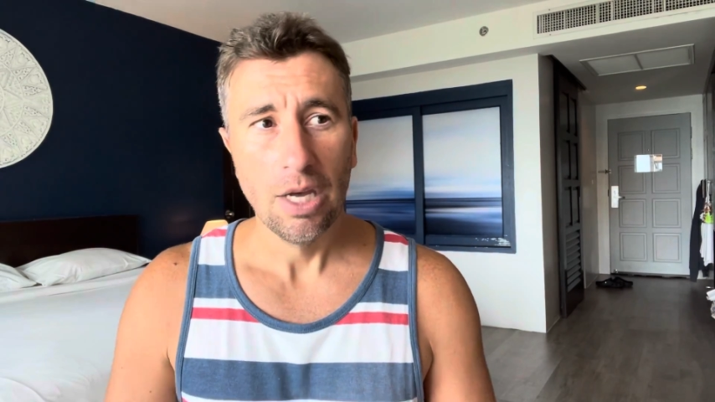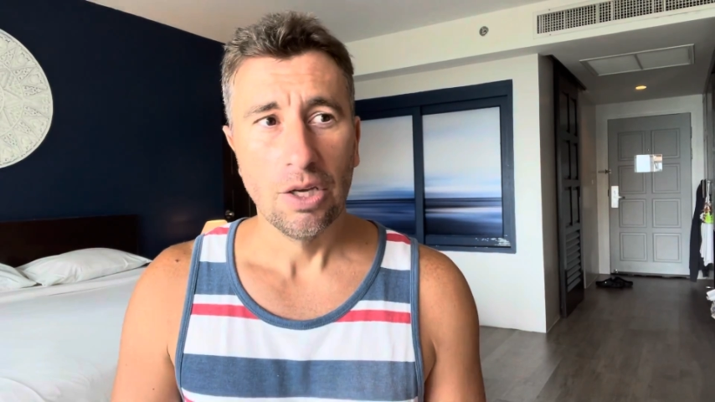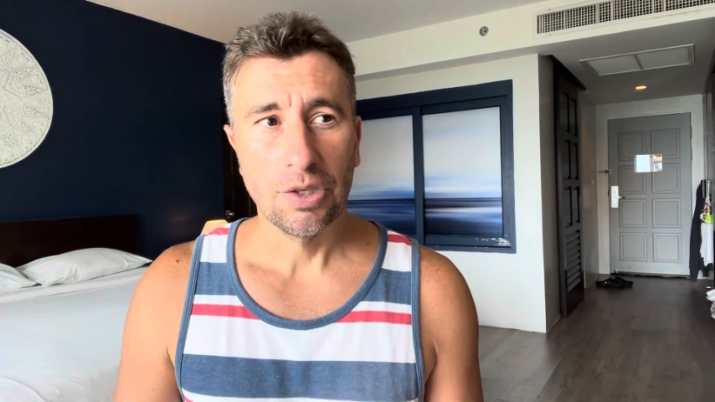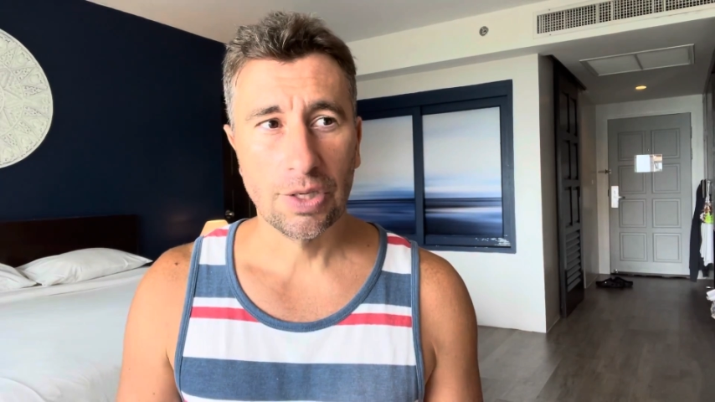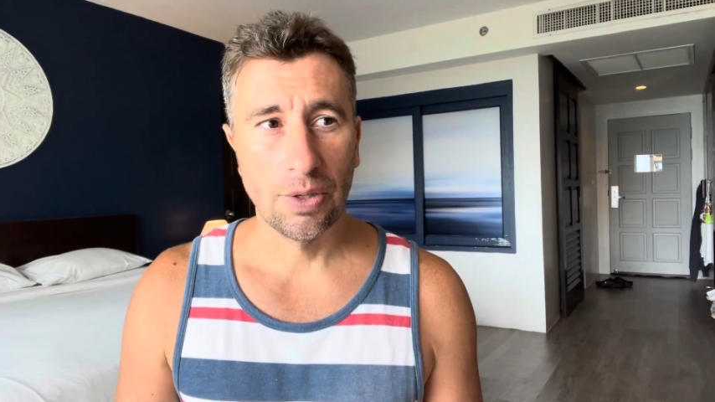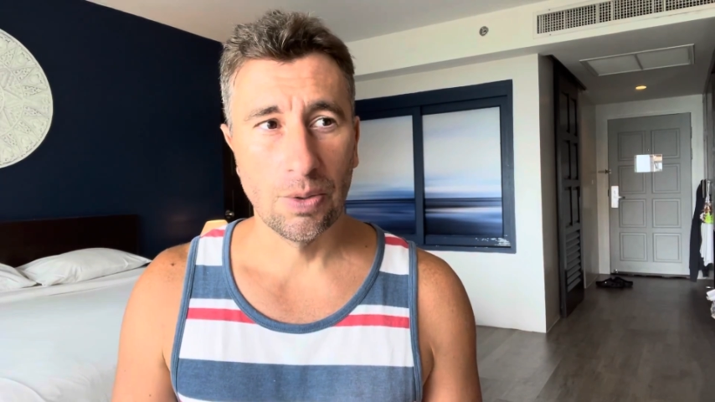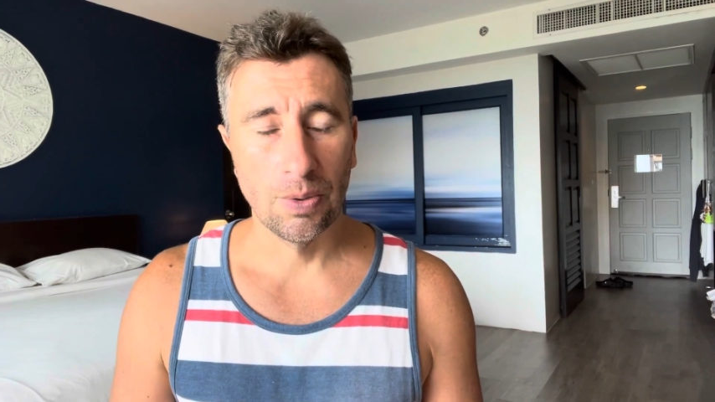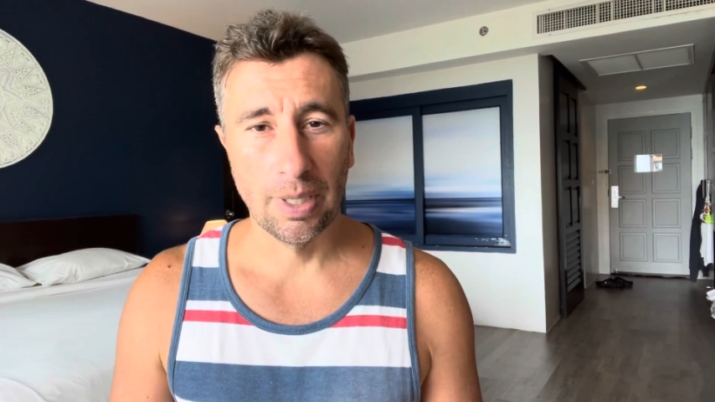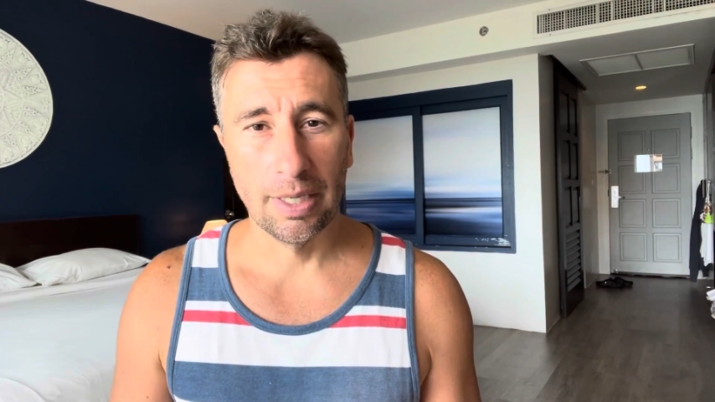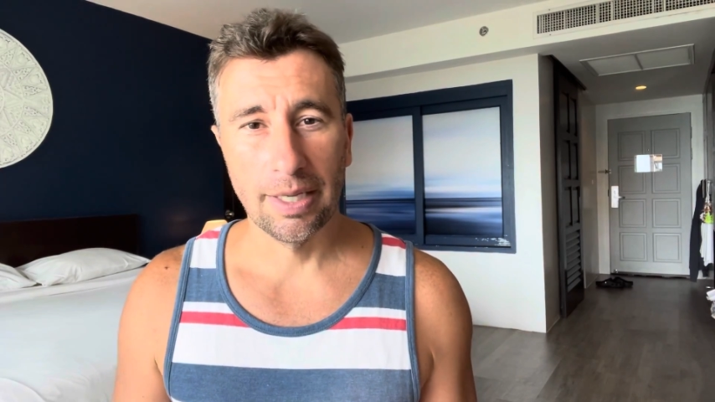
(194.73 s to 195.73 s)

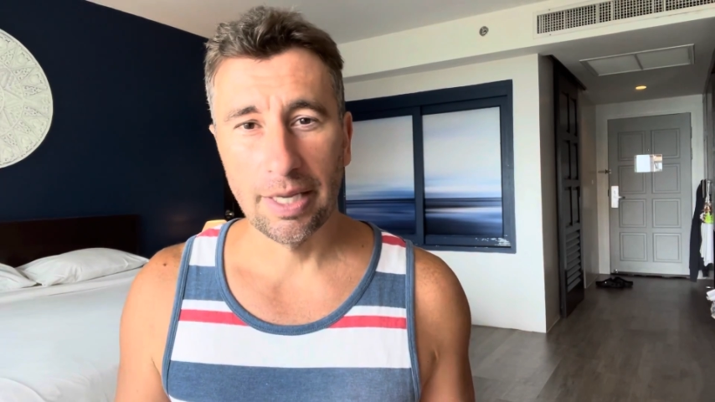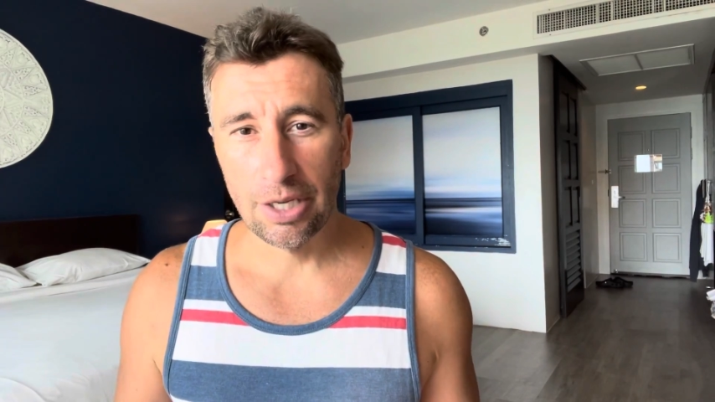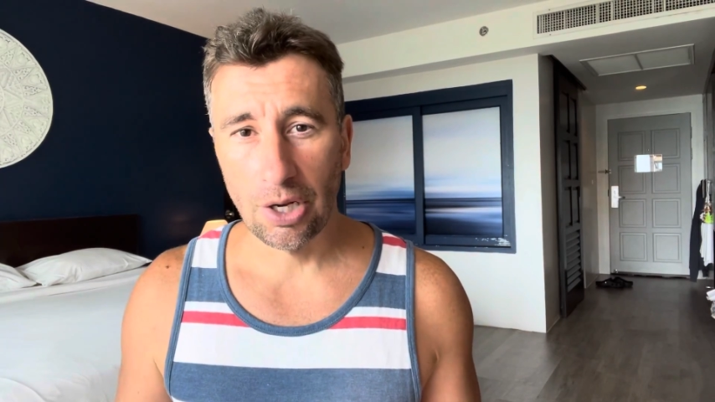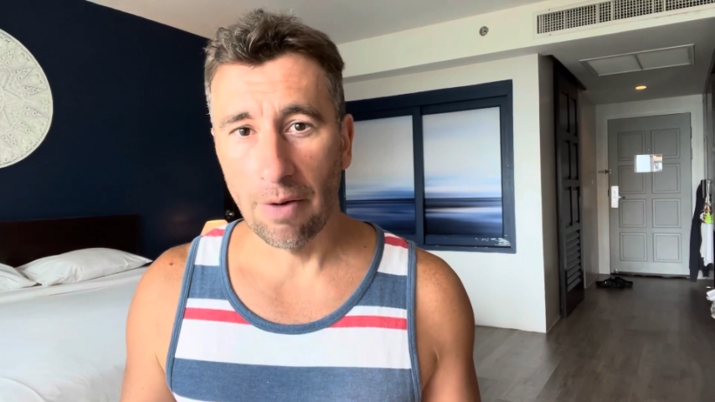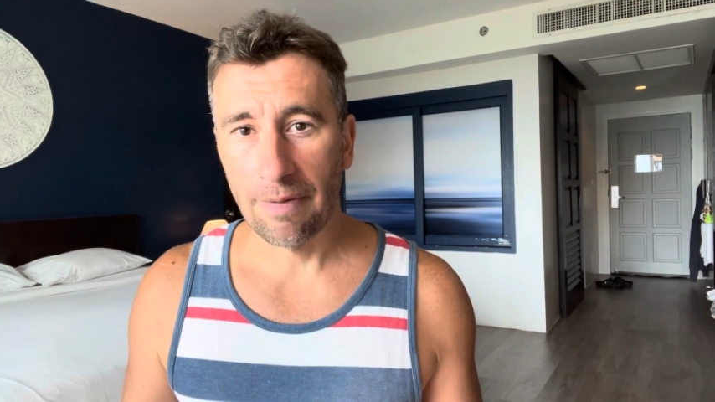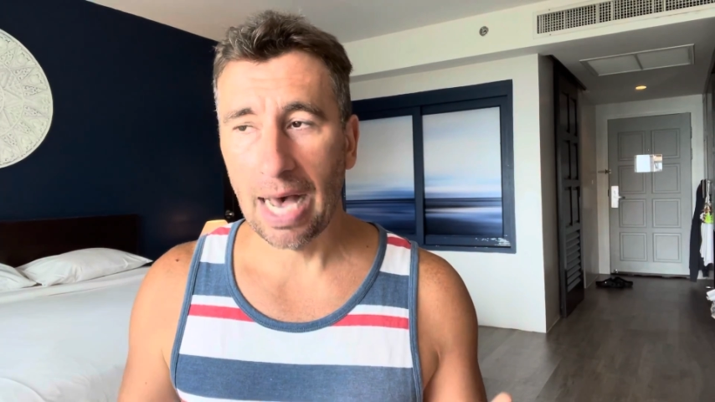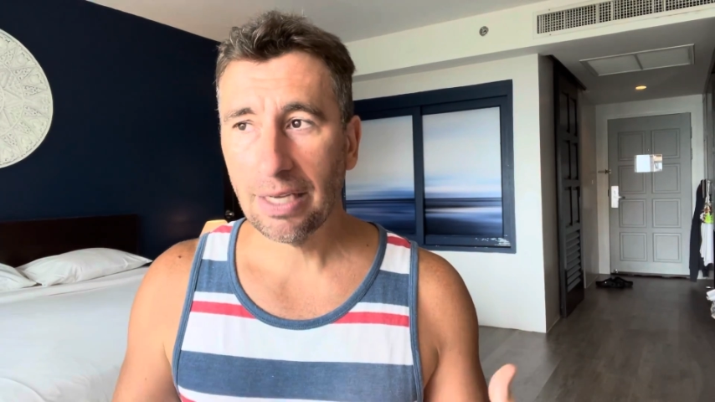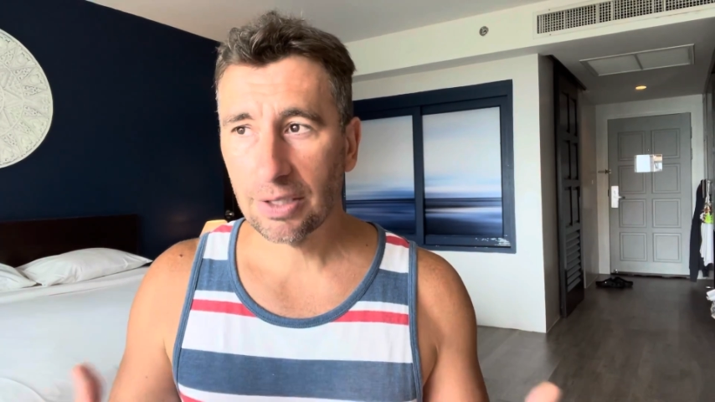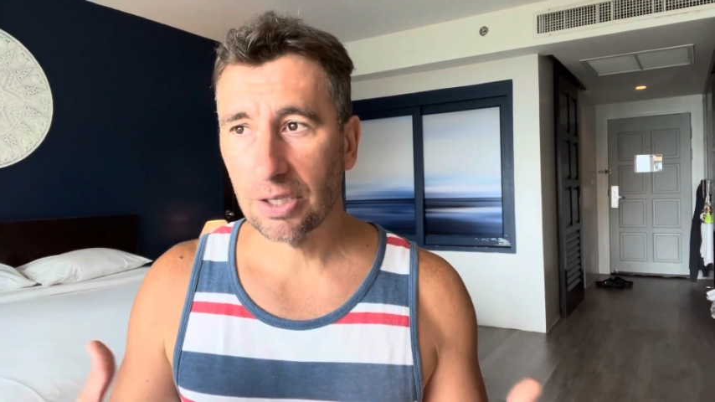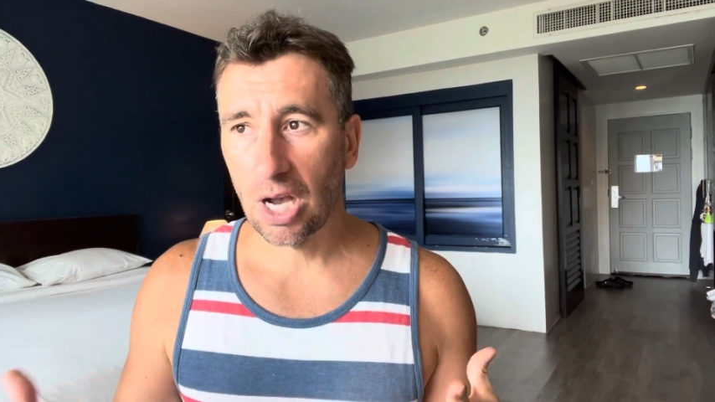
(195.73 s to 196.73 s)
So, you know, if I
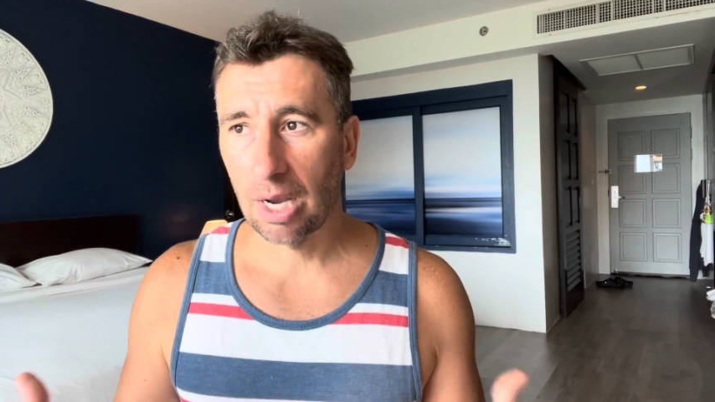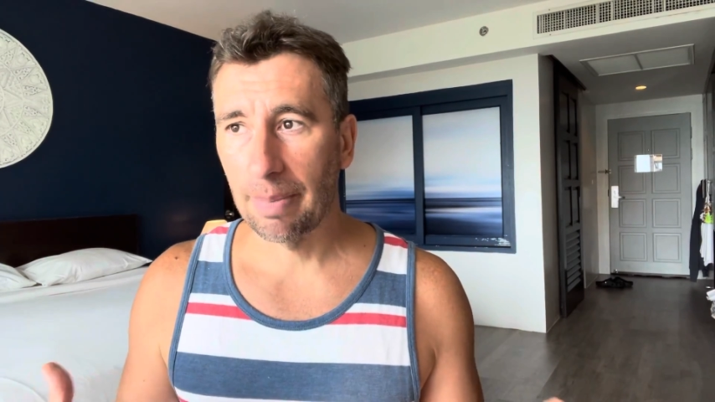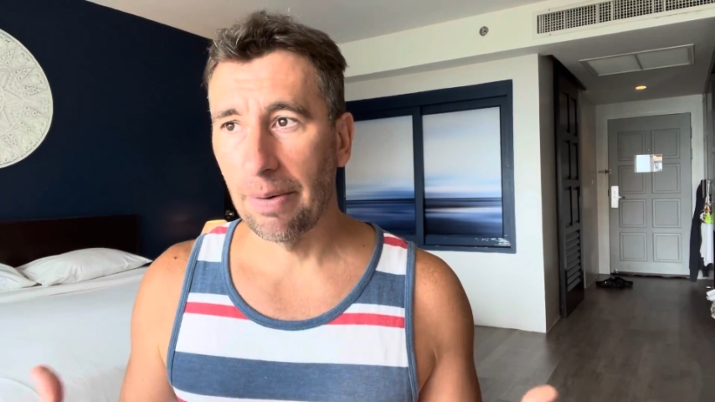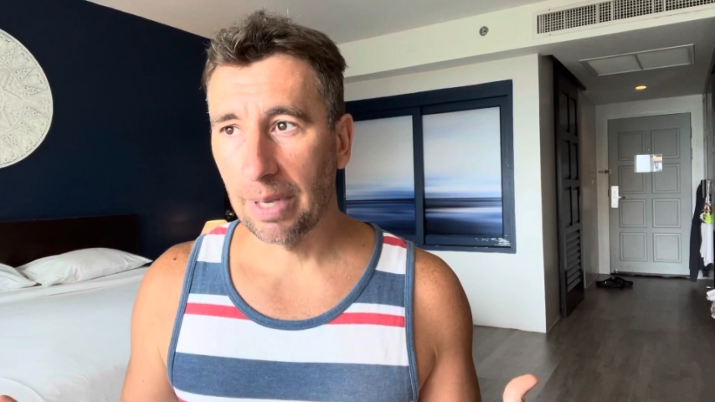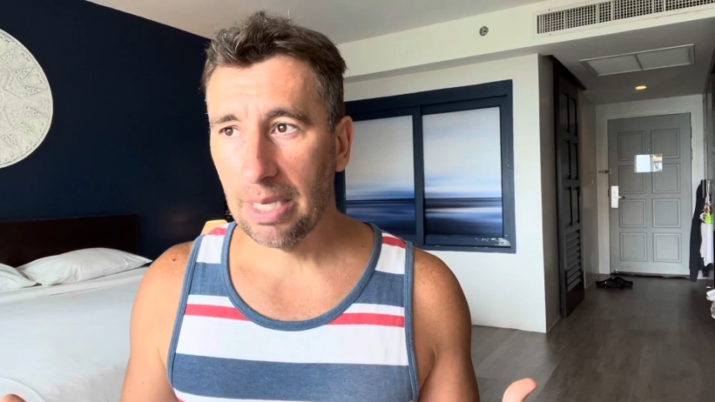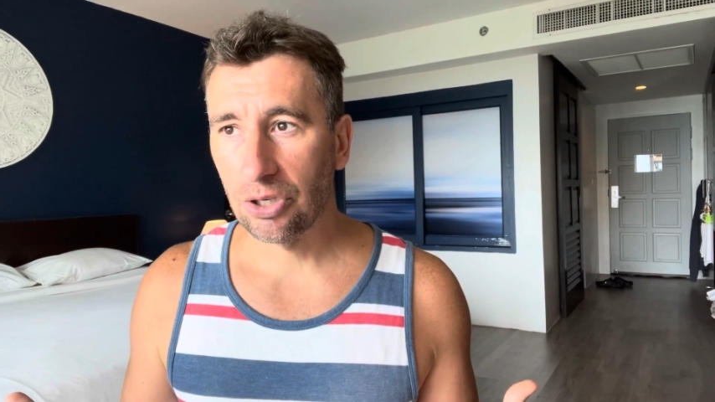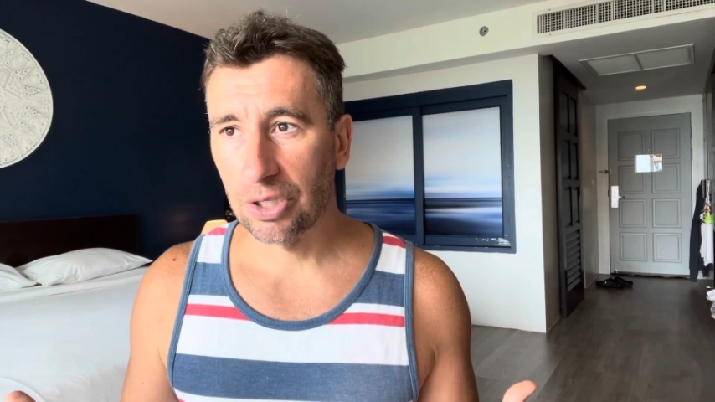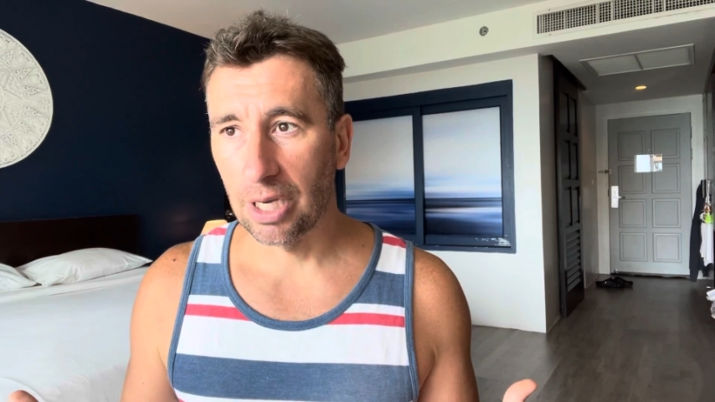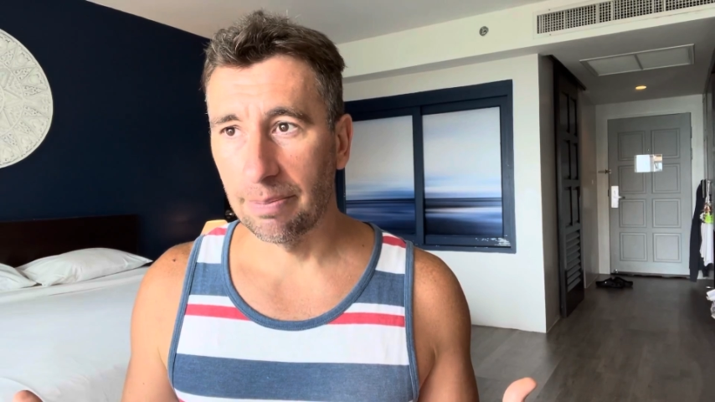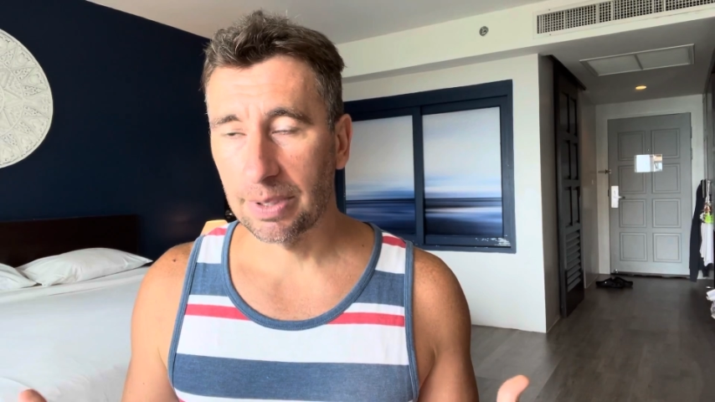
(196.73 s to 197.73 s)
start talking about
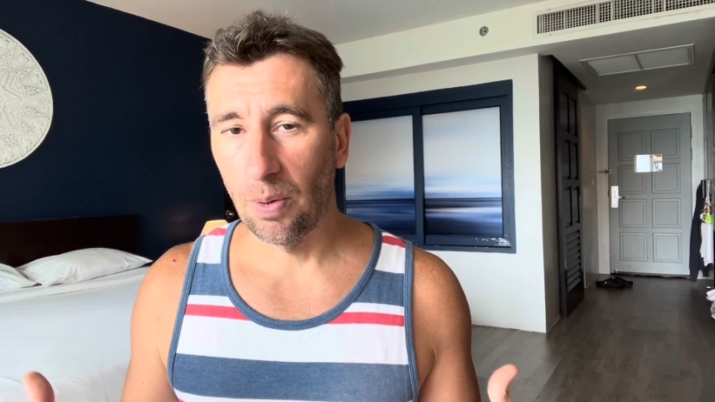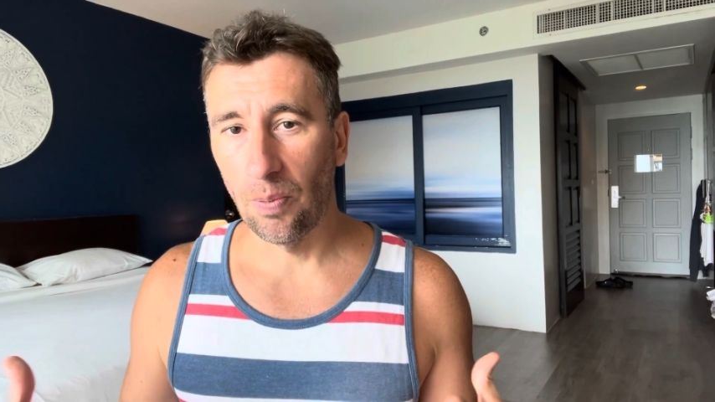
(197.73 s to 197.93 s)
relationships,